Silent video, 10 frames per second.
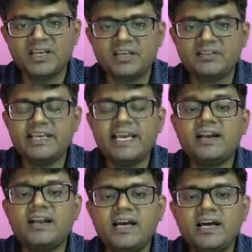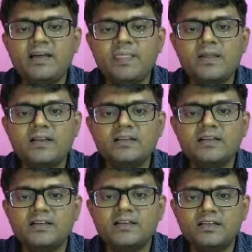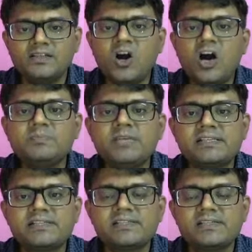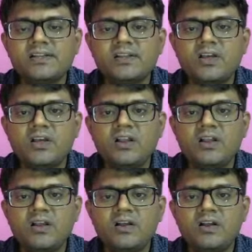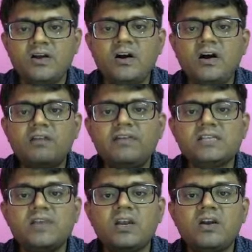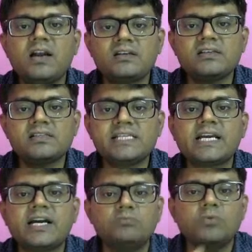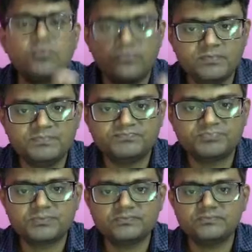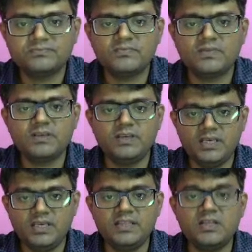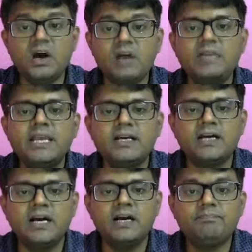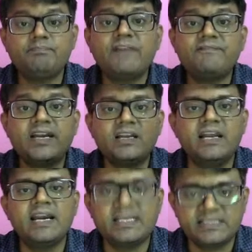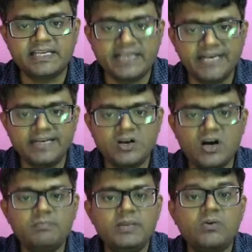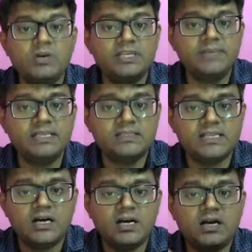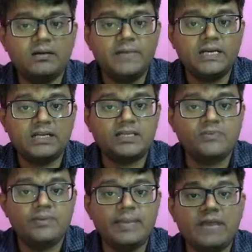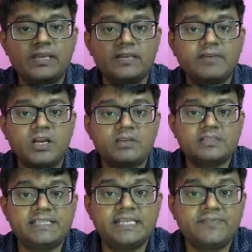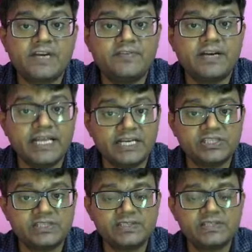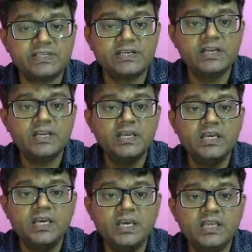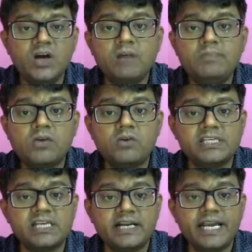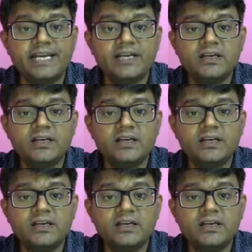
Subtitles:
there the objects always will not stick and move. In the oblique perfectly inelastic, right, oblique collision means the particles will be having velocities in different directions. In the oblique collision, right,